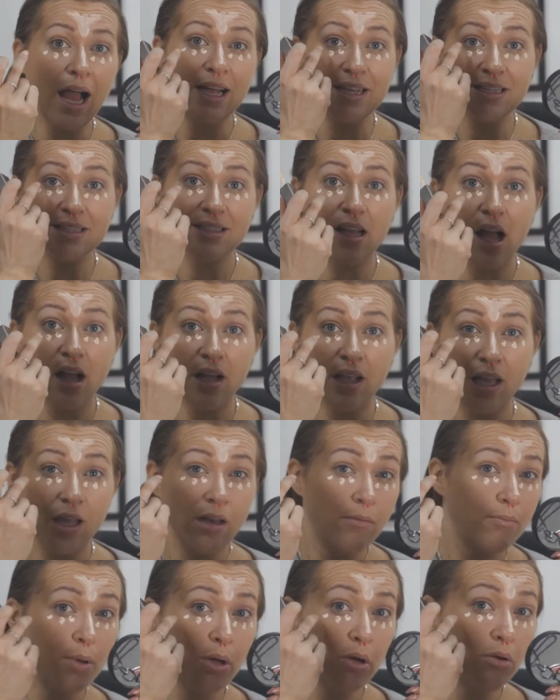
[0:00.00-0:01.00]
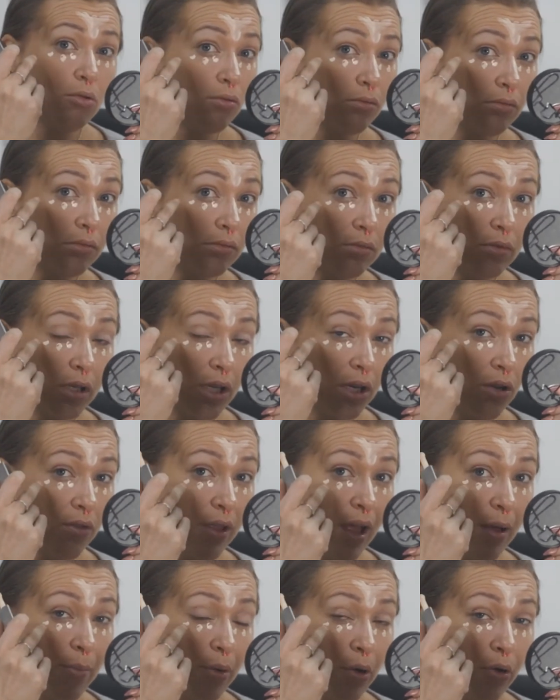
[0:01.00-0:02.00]
eye socket bone, you know,
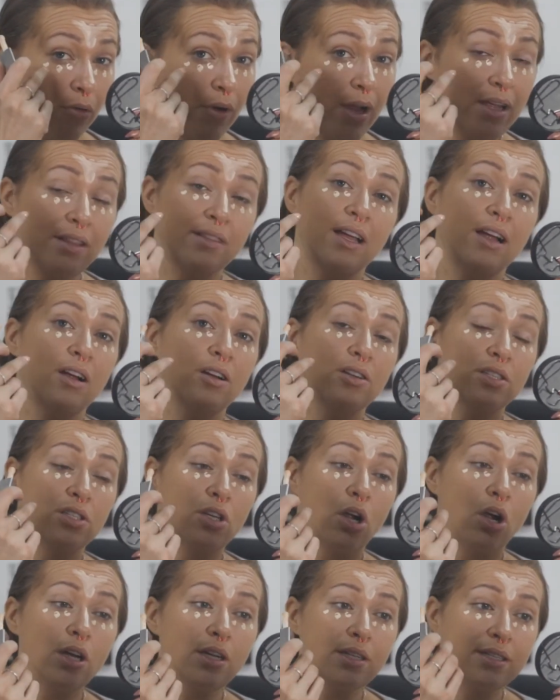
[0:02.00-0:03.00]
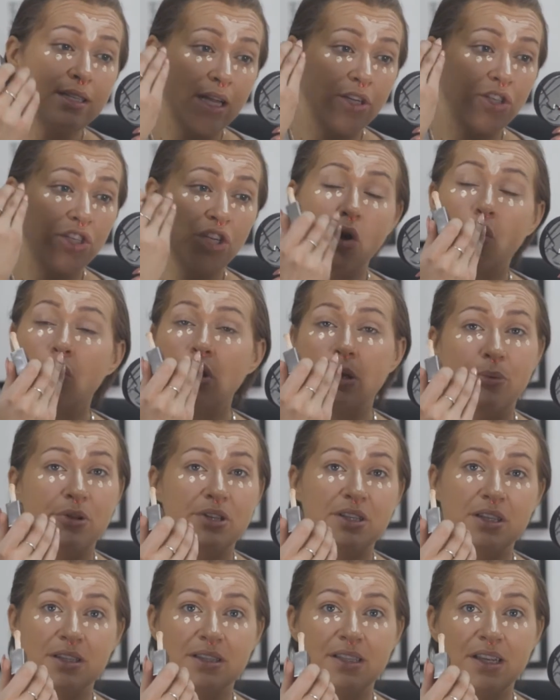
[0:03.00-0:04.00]
that bone right there starts, and she only
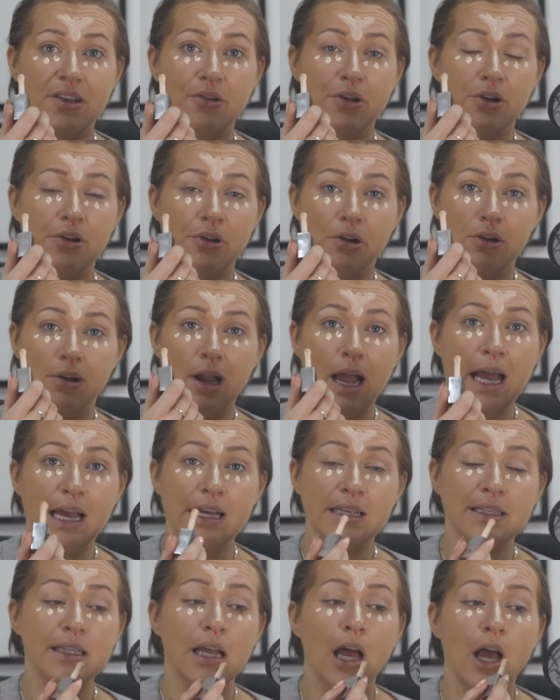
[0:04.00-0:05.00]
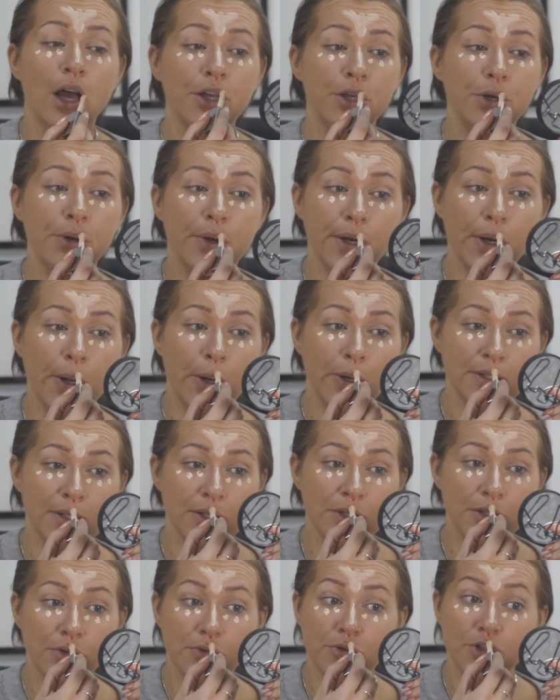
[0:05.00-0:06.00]
puts concealer under her eyes. You can
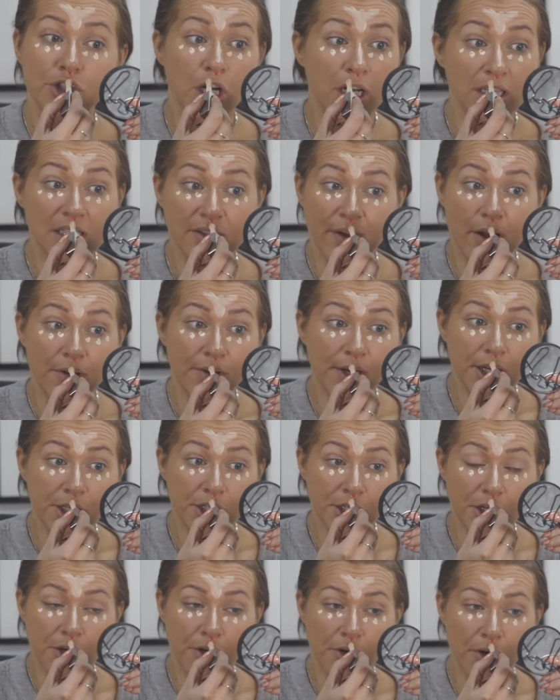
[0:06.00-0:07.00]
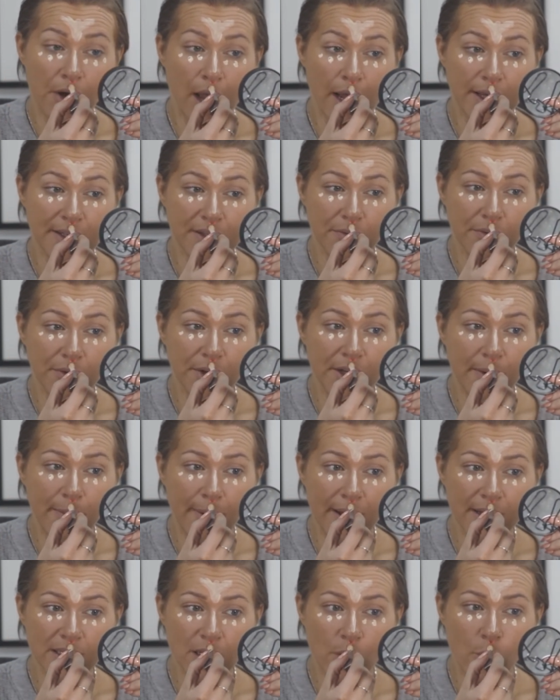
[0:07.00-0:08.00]
also do just foundation under your eyes. It really
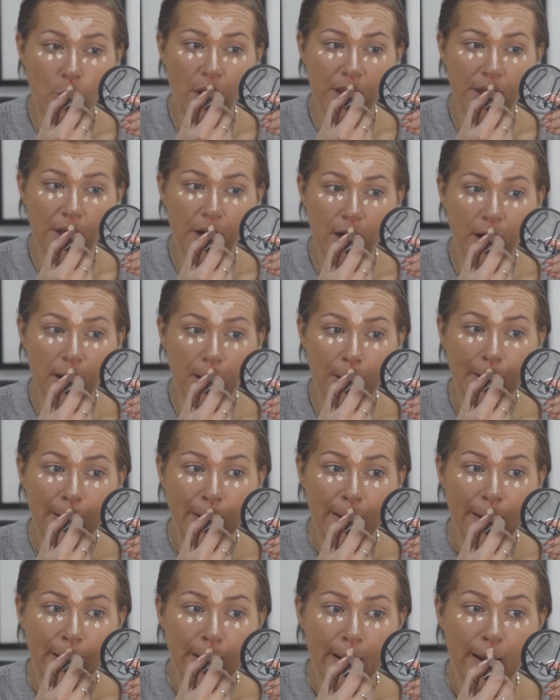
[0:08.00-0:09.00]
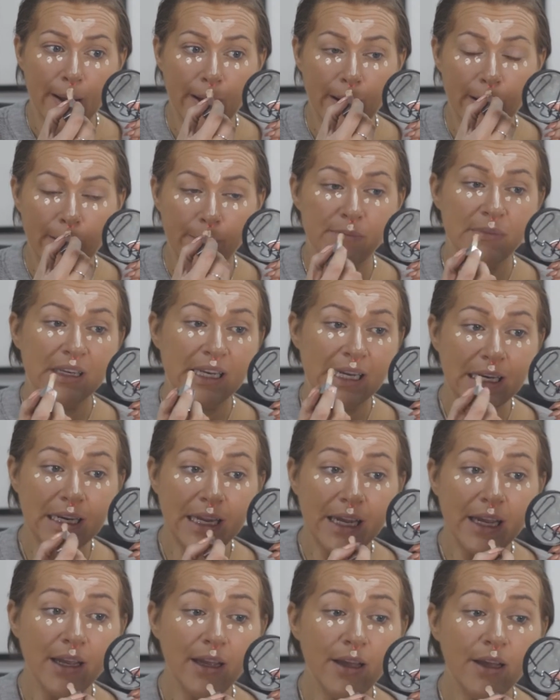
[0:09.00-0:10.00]
depends on what you're um,
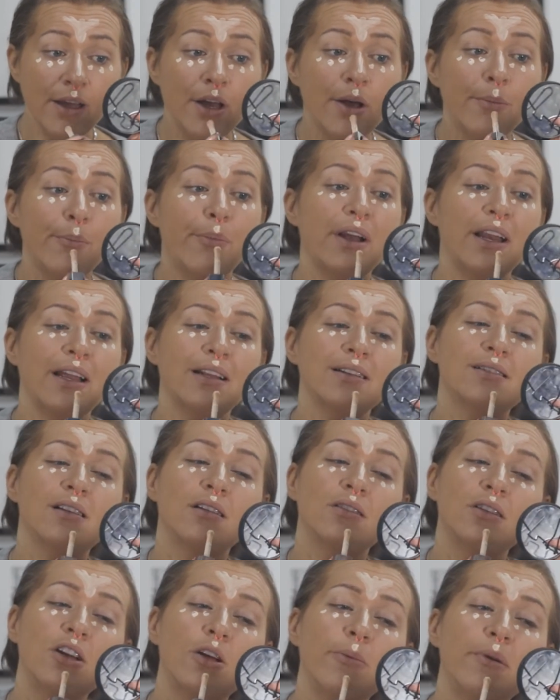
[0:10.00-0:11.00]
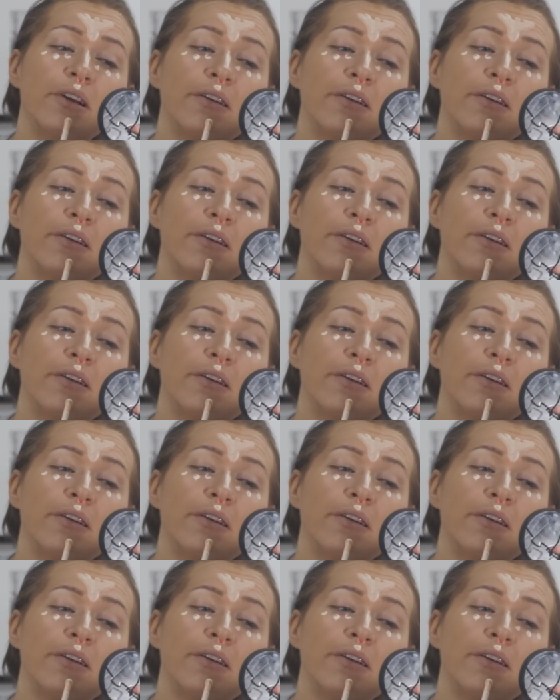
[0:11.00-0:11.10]
needing, but it's a little